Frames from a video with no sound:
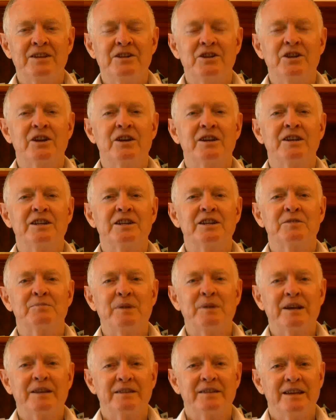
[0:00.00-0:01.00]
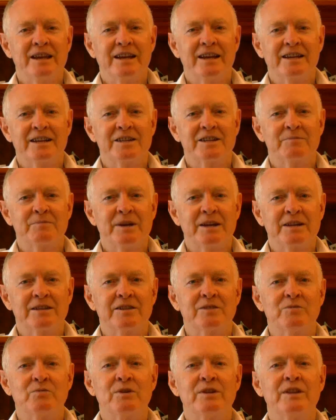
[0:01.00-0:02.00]
You can expect the
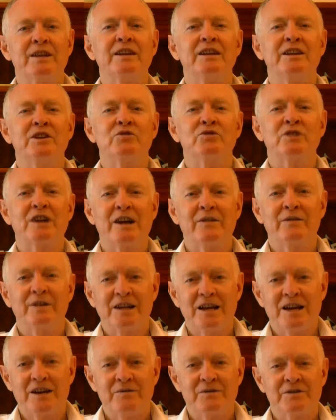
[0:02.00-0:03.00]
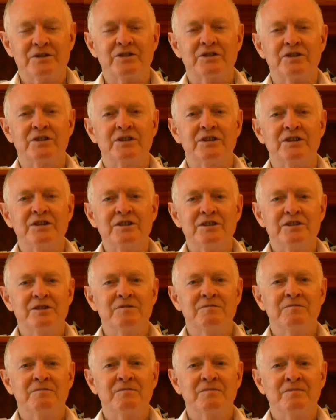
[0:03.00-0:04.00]
unexpected with any travel
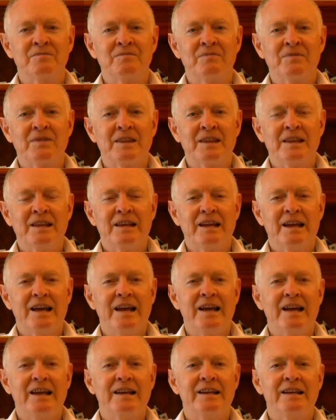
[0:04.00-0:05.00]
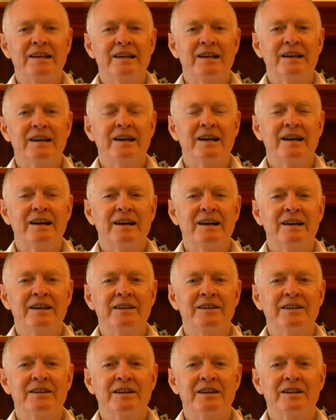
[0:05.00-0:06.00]
overseas, and
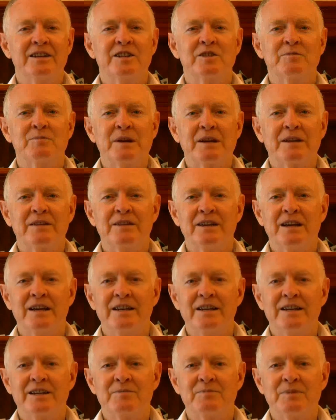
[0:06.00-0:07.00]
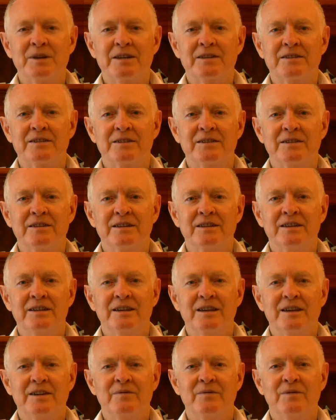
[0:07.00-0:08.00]
you can expect the unexpected
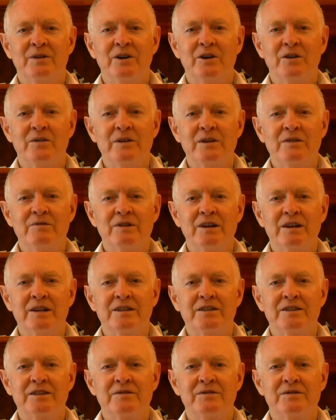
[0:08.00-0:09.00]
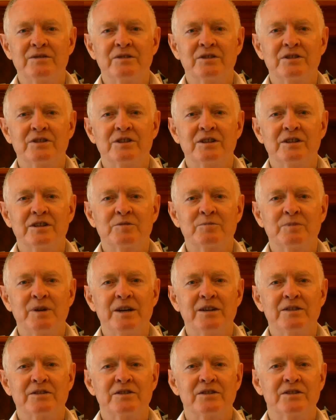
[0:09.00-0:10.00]
involving relatives on your
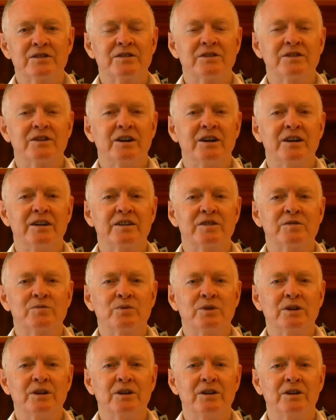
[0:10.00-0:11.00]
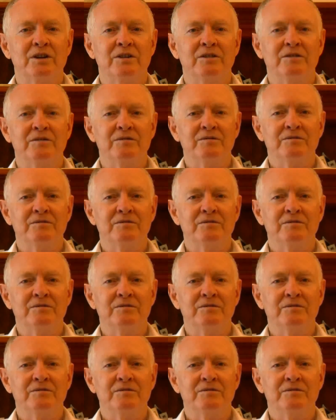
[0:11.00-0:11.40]
spouse's side as well